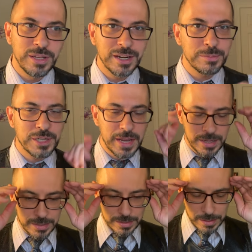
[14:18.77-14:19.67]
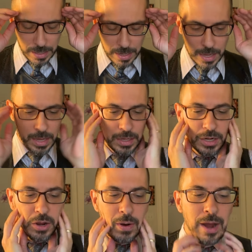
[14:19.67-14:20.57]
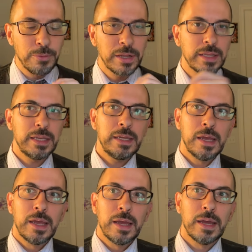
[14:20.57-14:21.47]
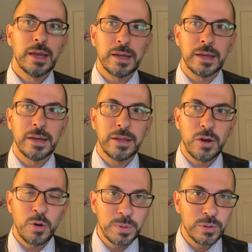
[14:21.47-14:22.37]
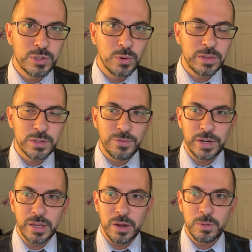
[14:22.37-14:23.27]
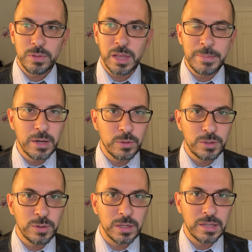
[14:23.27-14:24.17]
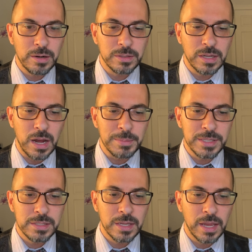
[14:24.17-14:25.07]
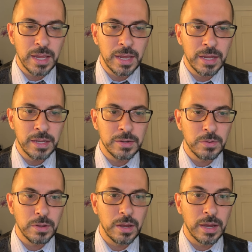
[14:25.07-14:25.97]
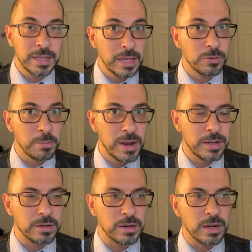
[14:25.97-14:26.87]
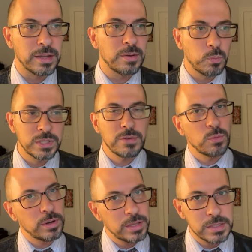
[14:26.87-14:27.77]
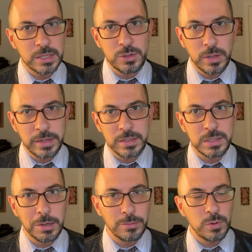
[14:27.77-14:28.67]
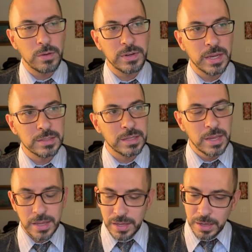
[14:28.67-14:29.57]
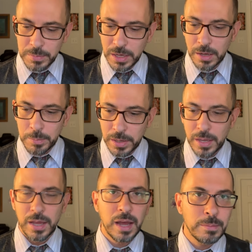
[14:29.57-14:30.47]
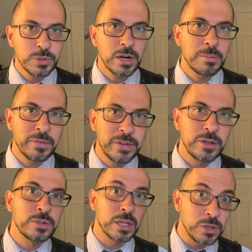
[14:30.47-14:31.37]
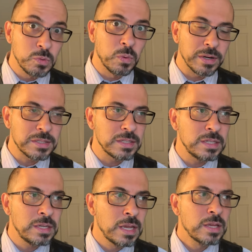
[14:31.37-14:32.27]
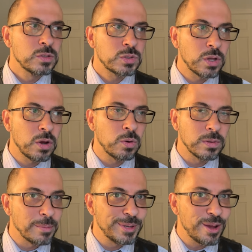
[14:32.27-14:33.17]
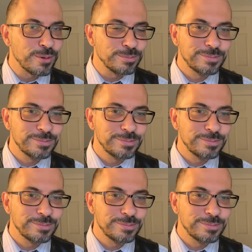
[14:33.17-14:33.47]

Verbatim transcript: denim jackets. You know, I really uh, hope you enjoyed this video. Let me know what you think down in the comments. And again, reminder, uh, whichever one of these that you'd like to see a review of next, hit me up. I'm trying to make videos that you want to see, so let me know.